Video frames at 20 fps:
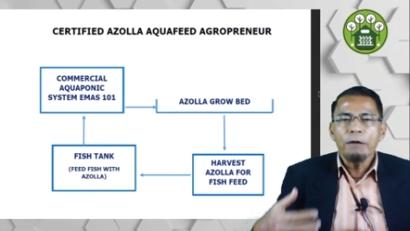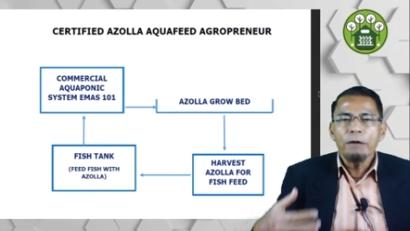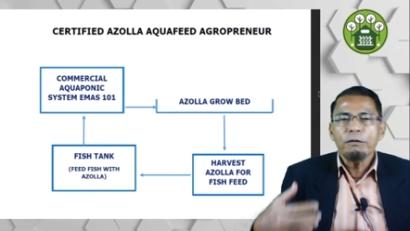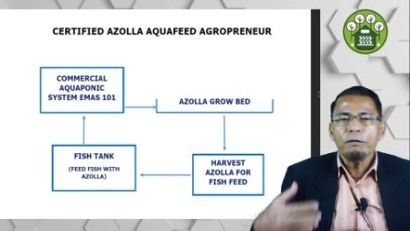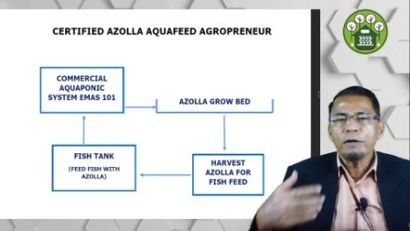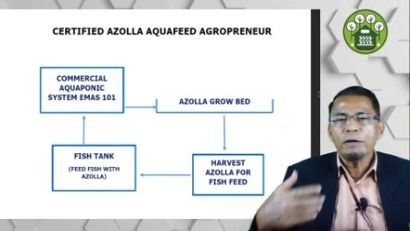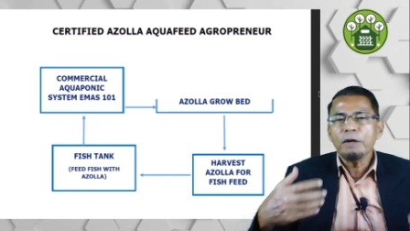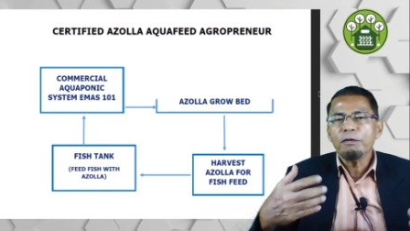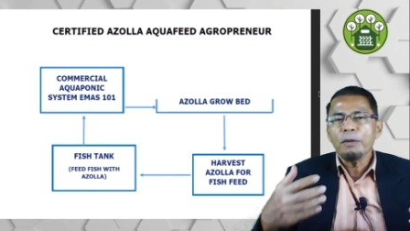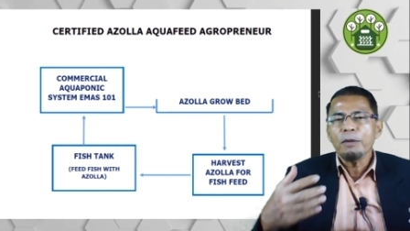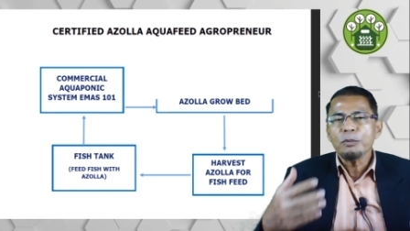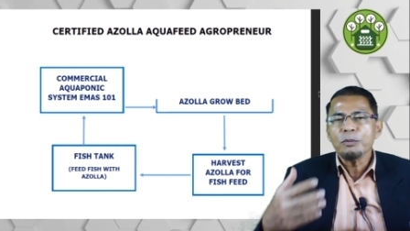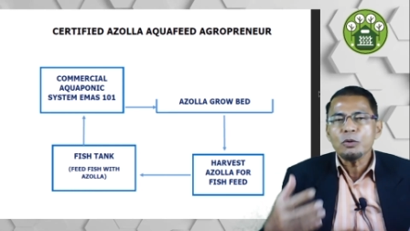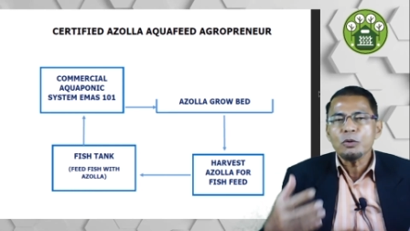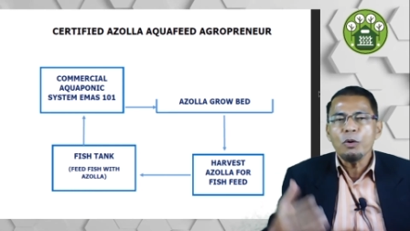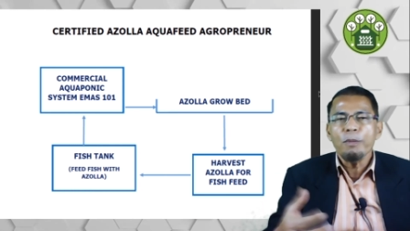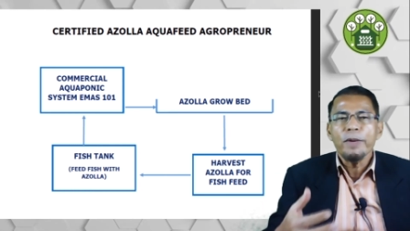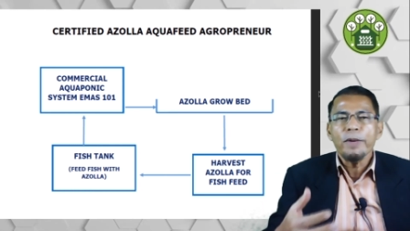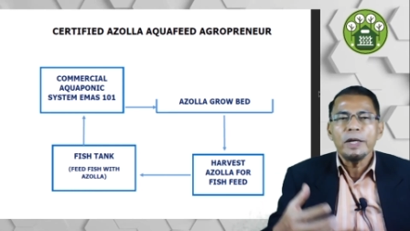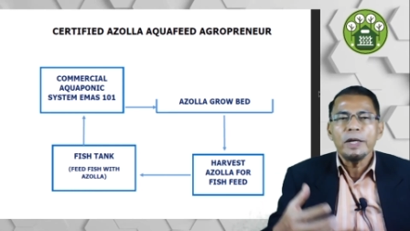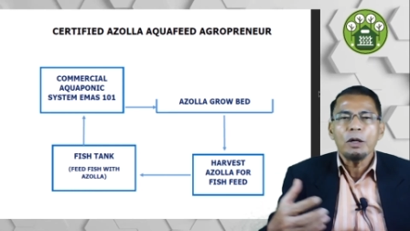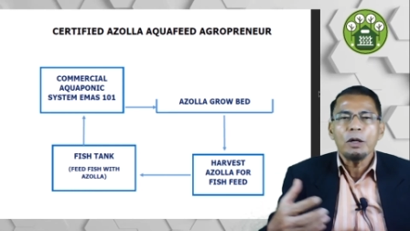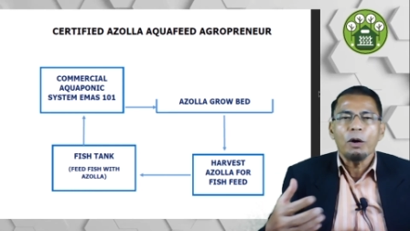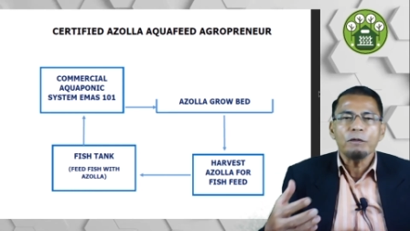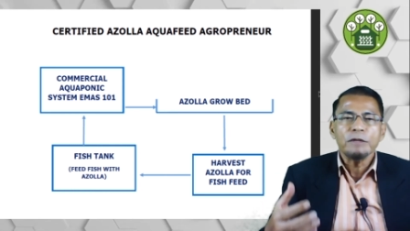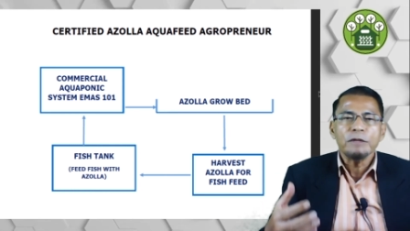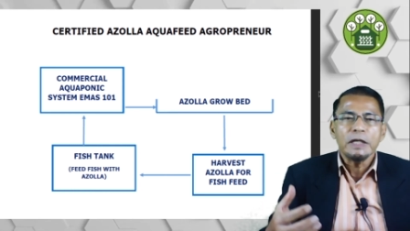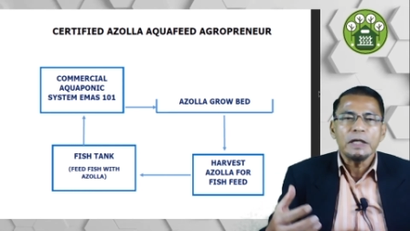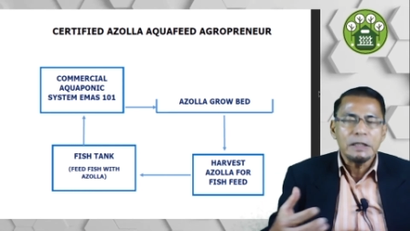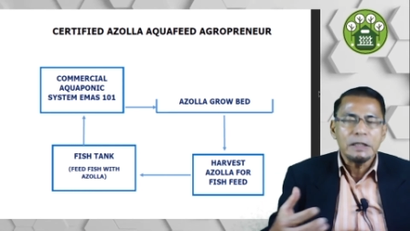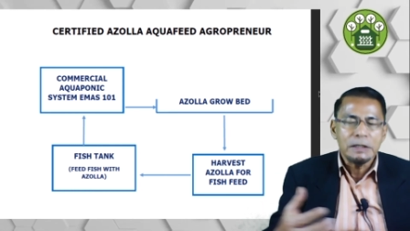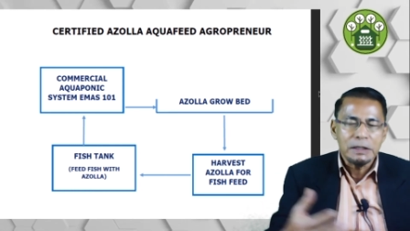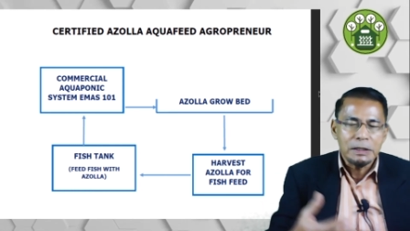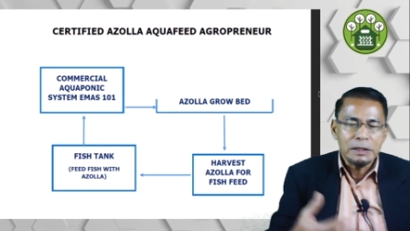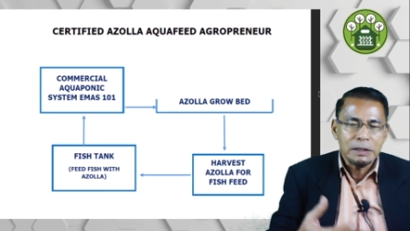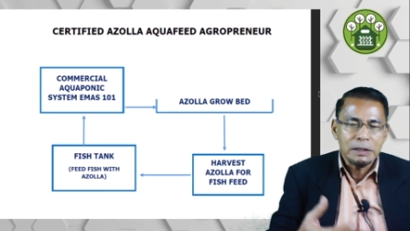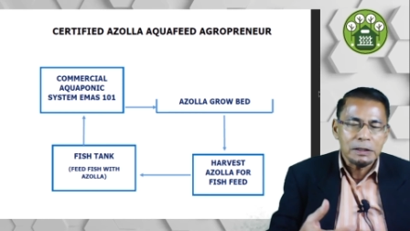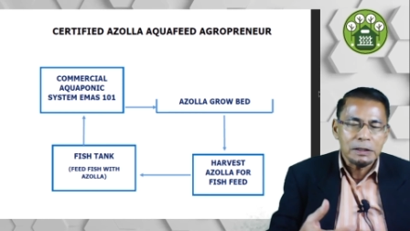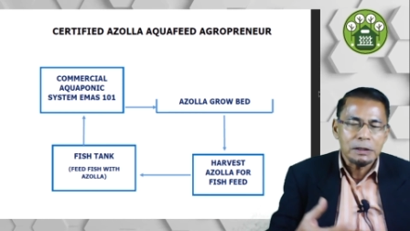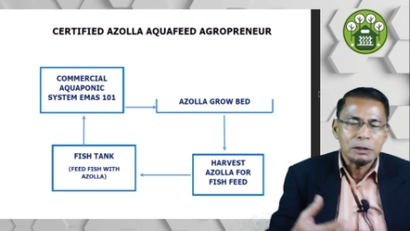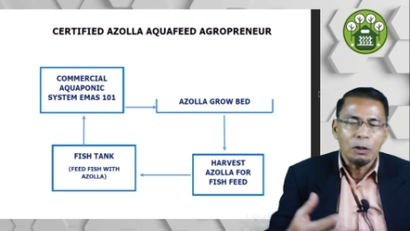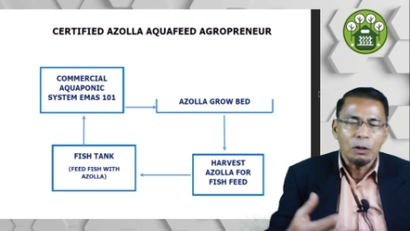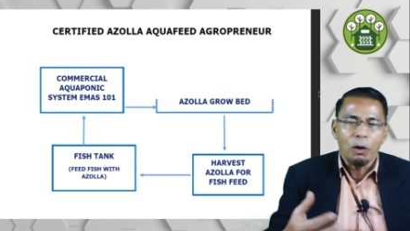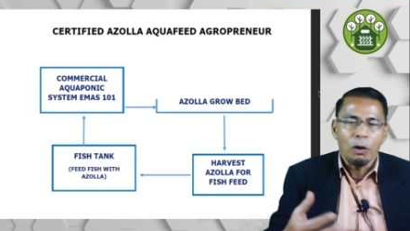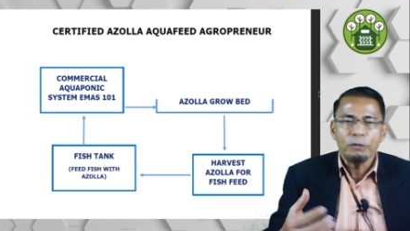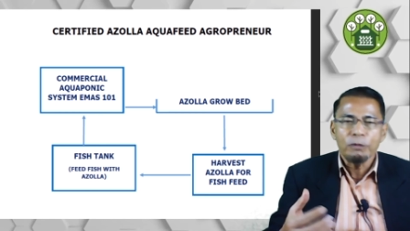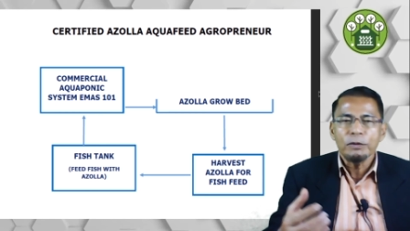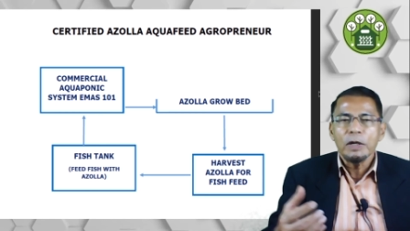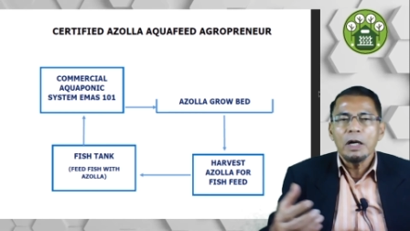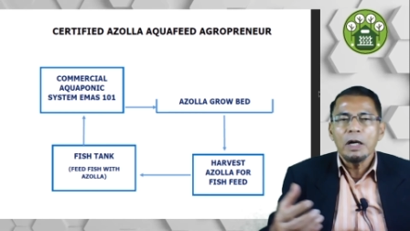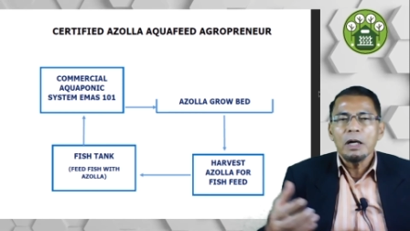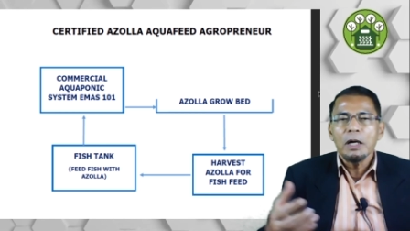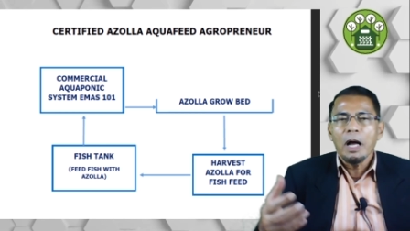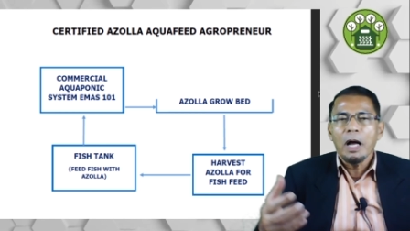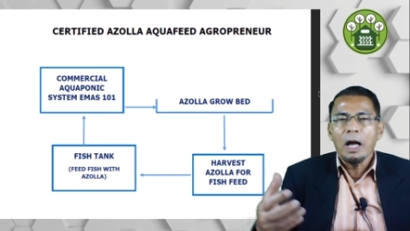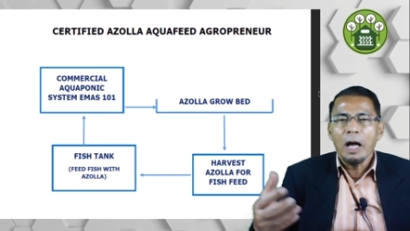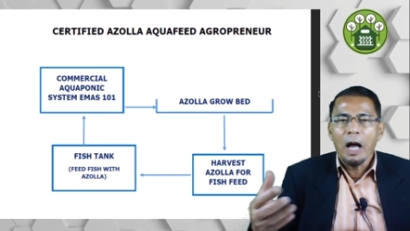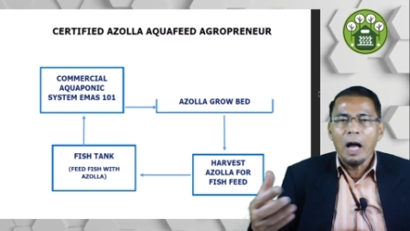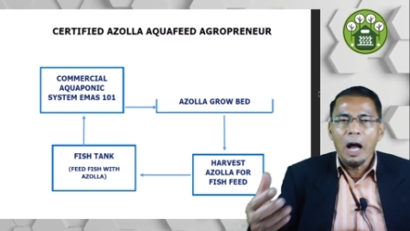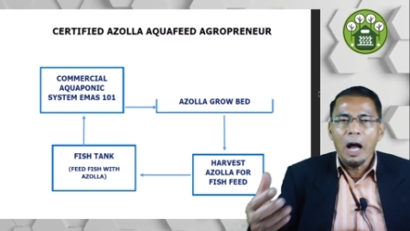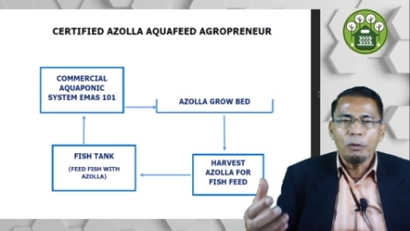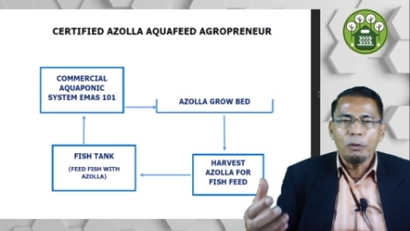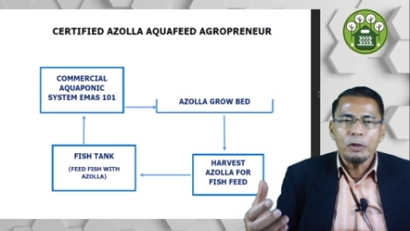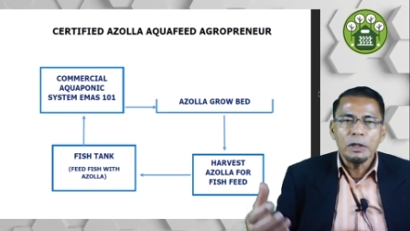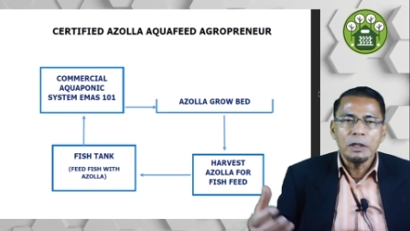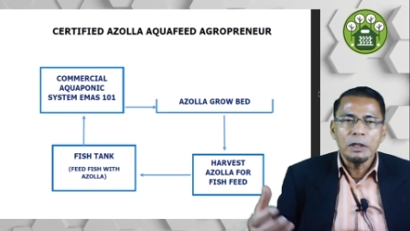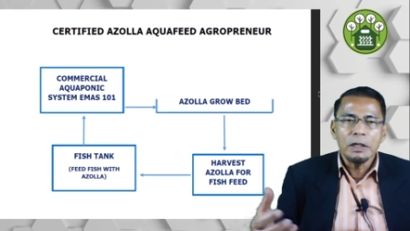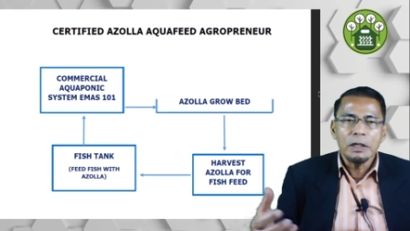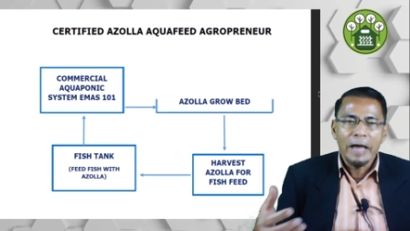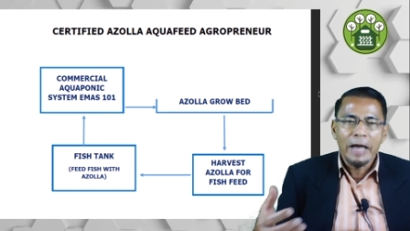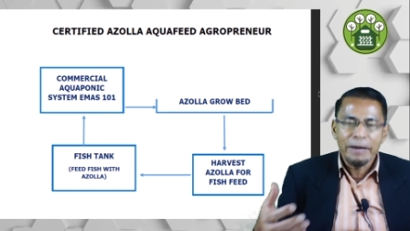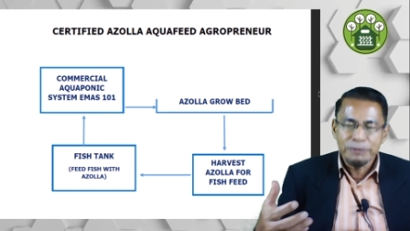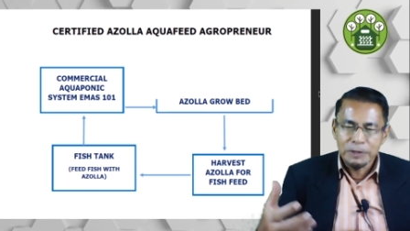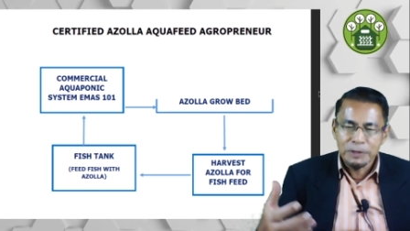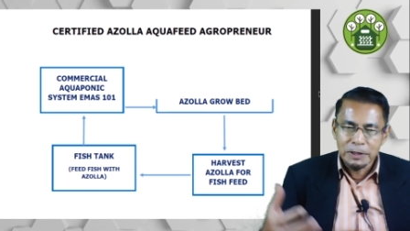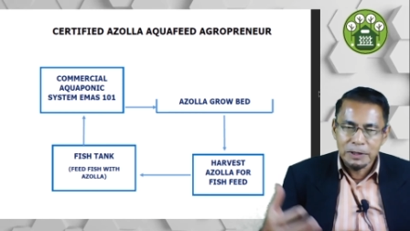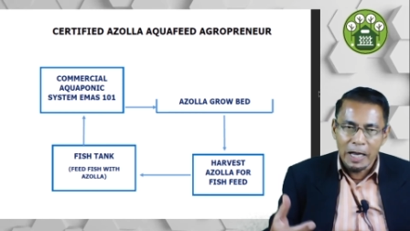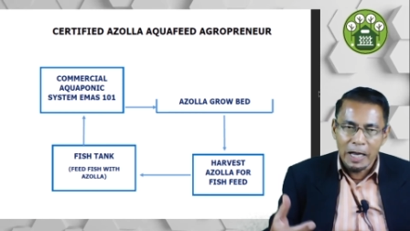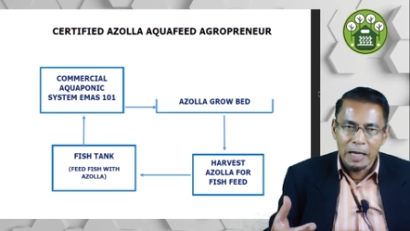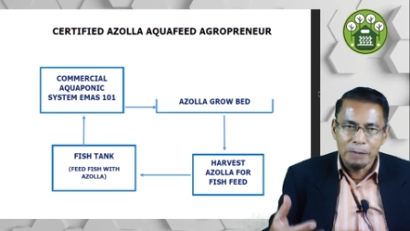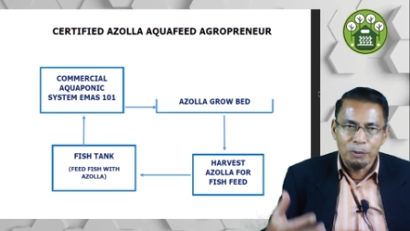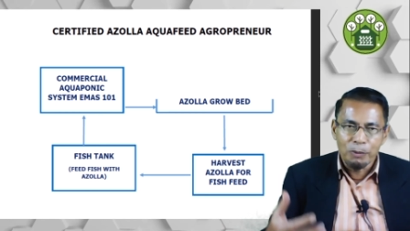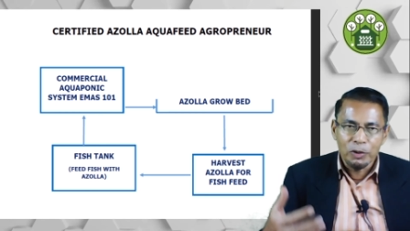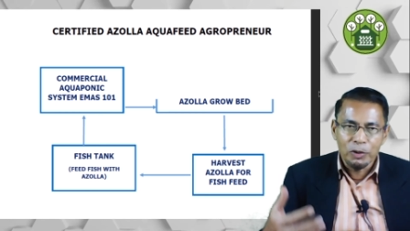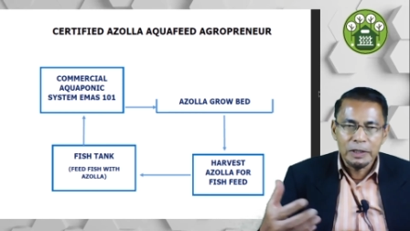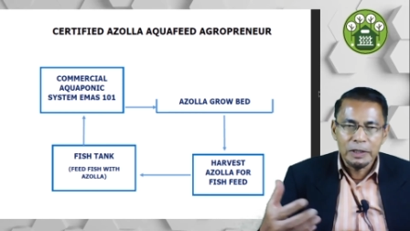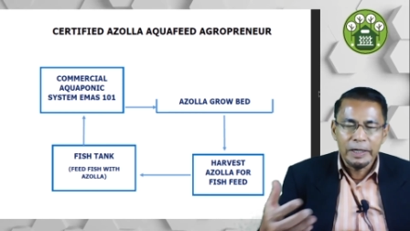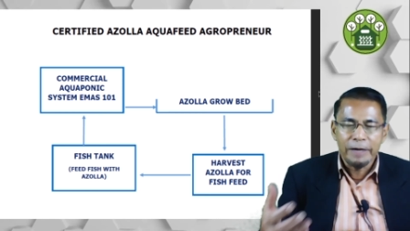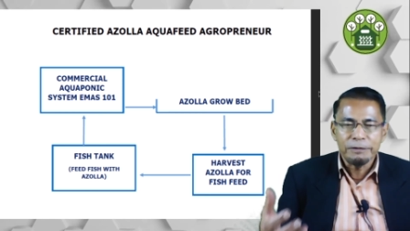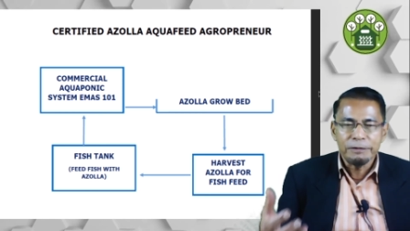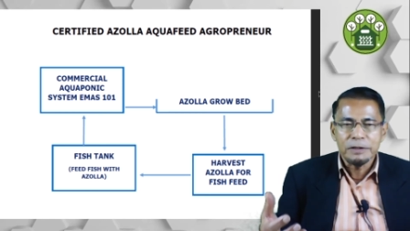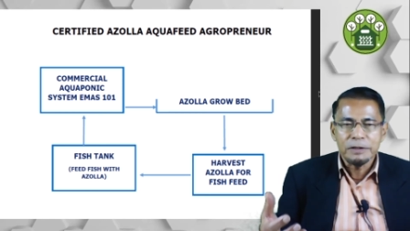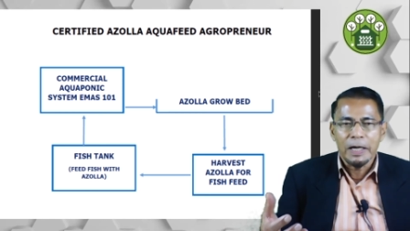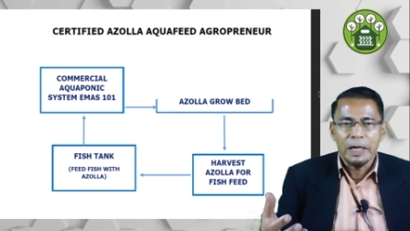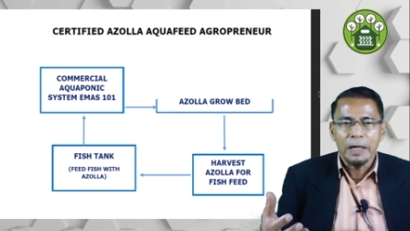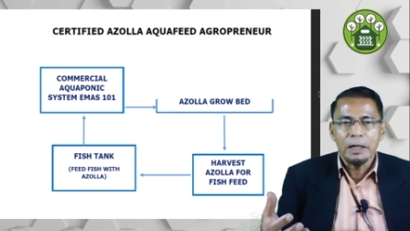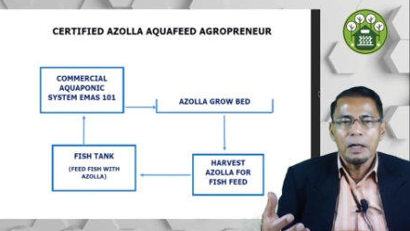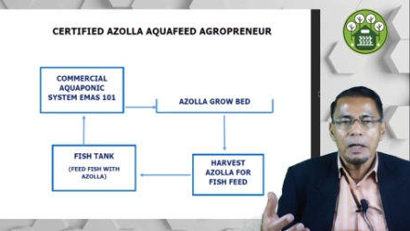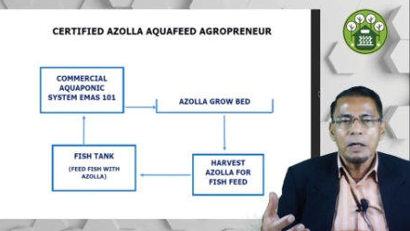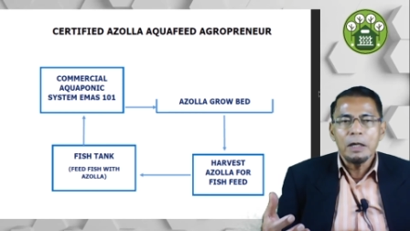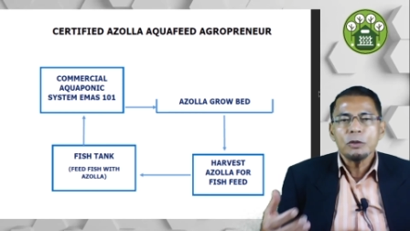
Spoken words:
free from so many of the diseases of our lifestyle, modern lifestyle.